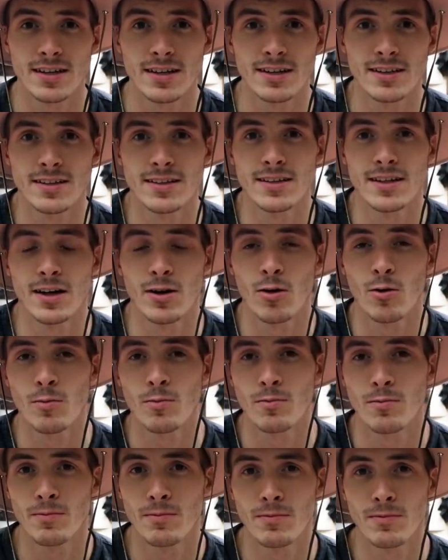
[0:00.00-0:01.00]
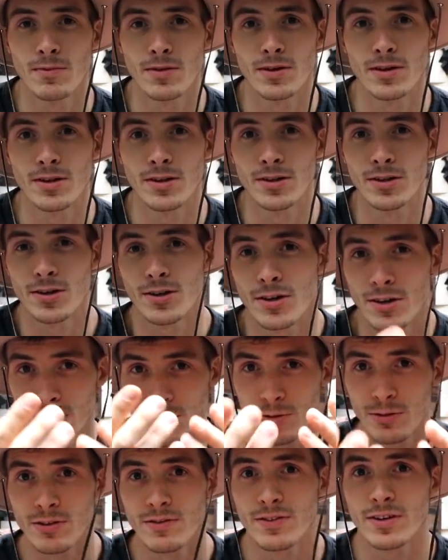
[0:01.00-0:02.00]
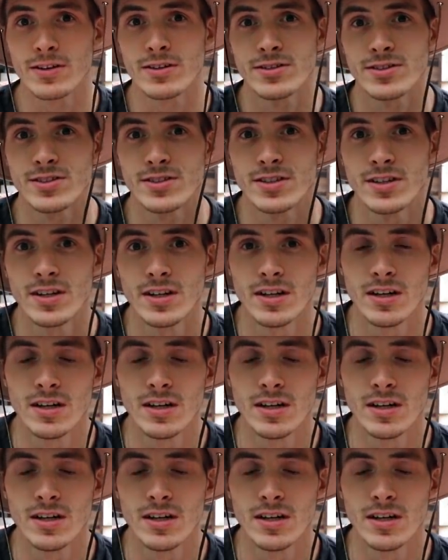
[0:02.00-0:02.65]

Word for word: I, I hope your universe,